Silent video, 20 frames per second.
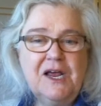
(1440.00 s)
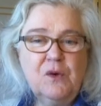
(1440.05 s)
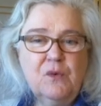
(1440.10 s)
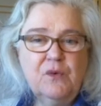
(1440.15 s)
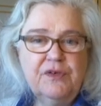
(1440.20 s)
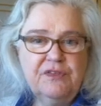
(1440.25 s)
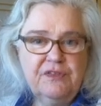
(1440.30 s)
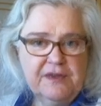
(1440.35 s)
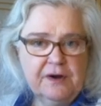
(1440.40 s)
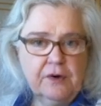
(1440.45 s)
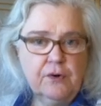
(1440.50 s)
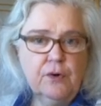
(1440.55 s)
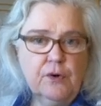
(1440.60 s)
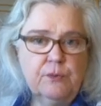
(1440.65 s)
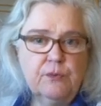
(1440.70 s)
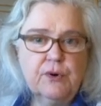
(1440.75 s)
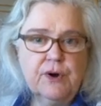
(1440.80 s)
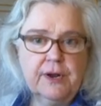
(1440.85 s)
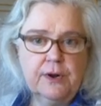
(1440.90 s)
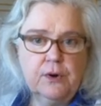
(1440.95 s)
with their own
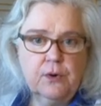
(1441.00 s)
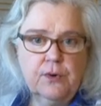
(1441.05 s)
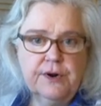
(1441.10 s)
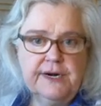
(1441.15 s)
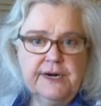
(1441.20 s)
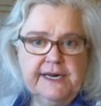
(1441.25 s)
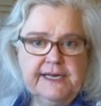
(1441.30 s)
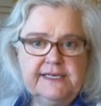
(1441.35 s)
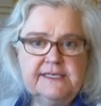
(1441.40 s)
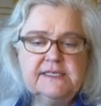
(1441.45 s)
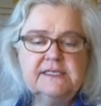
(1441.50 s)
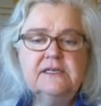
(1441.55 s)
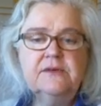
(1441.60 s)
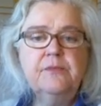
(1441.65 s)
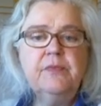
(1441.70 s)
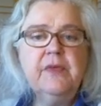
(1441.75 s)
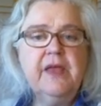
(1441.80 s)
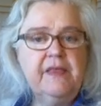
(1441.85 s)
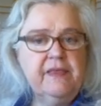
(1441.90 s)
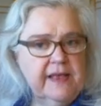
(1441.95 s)
priorities,
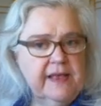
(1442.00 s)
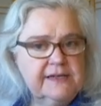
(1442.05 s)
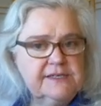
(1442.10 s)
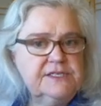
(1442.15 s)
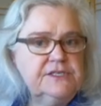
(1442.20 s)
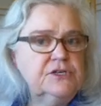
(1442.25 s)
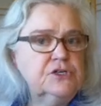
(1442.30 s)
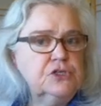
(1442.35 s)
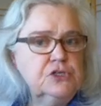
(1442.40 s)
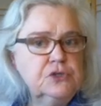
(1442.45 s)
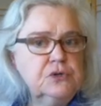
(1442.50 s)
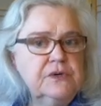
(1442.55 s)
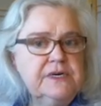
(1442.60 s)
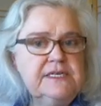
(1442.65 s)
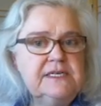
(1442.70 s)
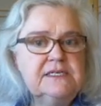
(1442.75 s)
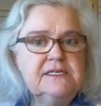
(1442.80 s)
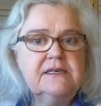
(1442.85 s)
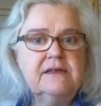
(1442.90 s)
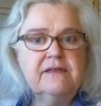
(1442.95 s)
and that's their
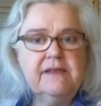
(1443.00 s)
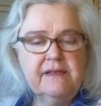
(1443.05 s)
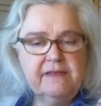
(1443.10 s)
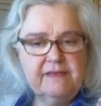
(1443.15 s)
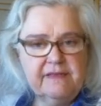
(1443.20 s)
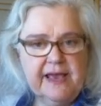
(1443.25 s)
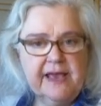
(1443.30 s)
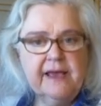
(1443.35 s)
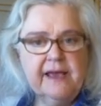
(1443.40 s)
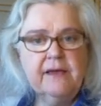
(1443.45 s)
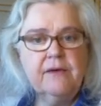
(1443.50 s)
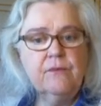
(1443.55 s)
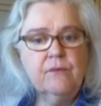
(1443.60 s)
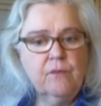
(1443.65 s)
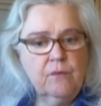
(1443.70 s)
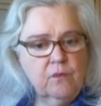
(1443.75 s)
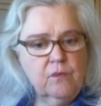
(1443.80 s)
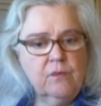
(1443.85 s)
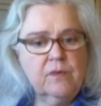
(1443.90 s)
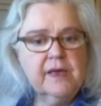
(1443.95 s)
choice, and that they
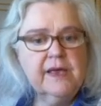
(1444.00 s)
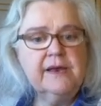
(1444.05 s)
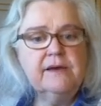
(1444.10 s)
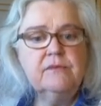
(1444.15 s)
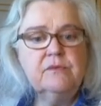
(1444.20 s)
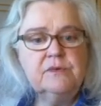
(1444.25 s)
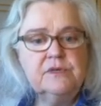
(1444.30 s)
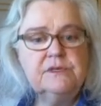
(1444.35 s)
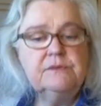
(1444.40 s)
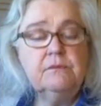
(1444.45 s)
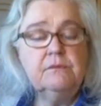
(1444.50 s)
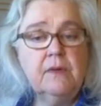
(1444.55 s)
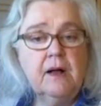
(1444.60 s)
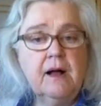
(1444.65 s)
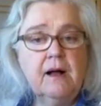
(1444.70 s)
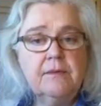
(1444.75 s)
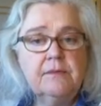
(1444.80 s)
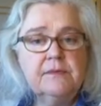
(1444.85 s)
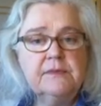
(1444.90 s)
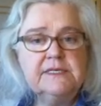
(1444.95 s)
can
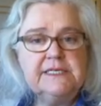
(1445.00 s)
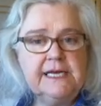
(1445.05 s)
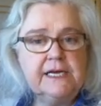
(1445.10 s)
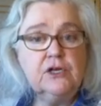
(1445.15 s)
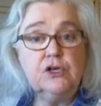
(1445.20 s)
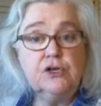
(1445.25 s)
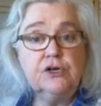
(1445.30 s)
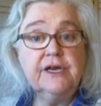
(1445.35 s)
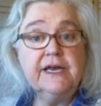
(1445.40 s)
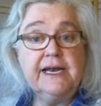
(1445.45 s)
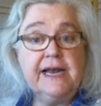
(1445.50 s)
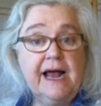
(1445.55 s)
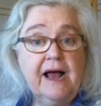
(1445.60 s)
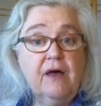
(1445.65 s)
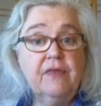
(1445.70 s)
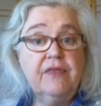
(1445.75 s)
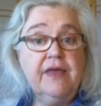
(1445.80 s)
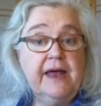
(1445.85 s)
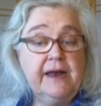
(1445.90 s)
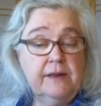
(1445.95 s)
take a look at how
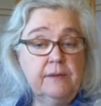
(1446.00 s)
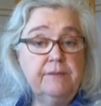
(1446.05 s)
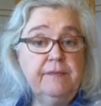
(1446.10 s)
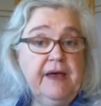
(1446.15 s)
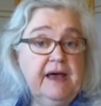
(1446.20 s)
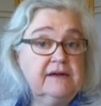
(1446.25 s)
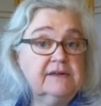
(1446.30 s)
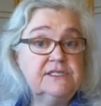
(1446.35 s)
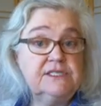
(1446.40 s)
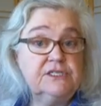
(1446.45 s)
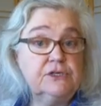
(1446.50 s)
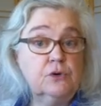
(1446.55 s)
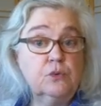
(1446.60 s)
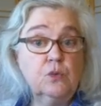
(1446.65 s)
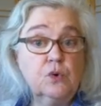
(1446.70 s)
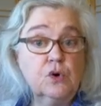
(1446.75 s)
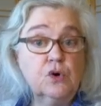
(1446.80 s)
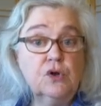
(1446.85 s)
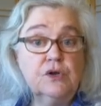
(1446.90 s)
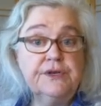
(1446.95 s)
that impacts their
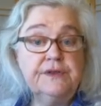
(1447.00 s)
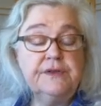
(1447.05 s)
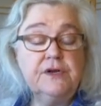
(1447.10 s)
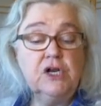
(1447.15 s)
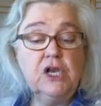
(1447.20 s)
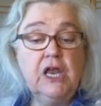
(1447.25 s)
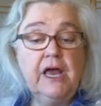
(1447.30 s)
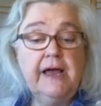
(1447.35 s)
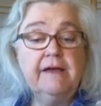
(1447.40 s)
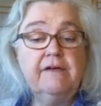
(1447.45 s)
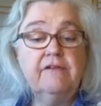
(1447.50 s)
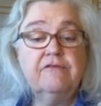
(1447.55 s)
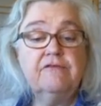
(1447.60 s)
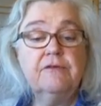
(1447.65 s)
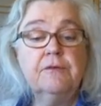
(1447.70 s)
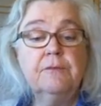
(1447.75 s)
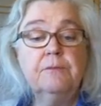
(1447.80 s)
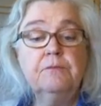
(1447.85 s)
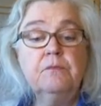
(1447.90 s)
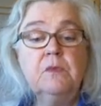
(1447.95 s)
world and their life.
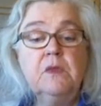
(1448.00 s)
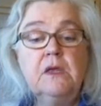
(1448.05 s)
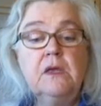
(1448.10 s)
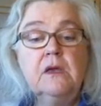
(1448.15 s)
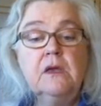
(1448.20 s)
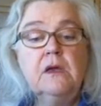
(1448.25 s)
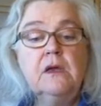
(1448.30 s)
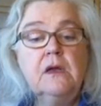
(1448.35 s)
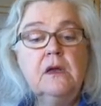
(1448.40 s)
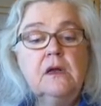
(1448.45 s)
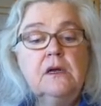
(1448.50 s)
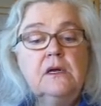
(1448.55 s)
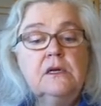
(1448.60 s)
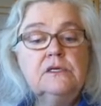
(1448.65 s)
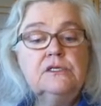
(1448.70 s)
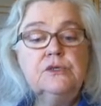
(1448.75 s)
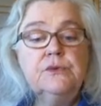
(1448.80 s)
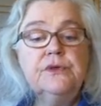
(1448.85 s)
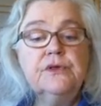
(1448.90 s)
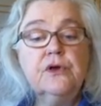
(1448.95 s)

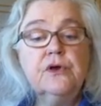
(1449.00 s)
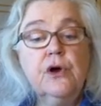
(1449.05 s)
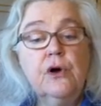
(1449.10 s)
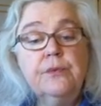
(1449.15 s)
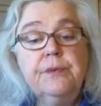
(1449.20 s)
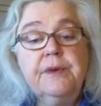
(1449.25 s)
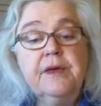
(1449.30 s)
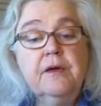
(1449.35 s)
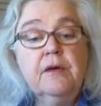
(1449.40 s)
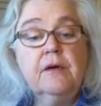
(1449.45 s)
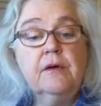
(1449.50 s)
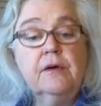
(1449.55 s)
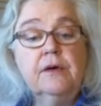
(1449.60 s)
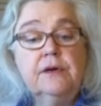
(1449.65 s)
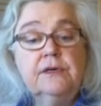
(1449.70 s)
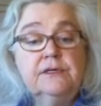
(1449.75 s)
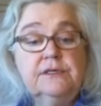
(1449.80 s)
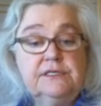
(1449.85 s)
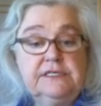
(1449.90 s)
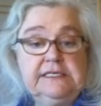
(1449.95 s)
So with coping
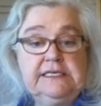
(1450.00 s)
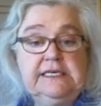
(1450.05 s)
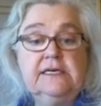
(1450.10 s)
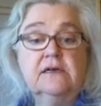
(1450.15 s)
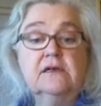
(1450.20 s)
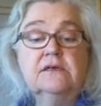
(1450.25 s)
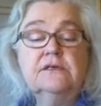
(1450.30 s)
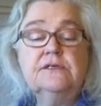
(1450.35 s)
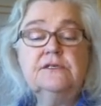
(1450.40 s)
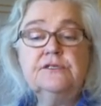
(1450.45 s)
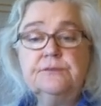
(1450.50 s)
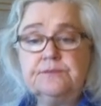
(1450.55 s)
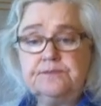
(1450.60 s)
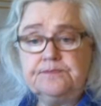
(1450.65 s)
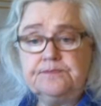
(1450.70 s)
skills,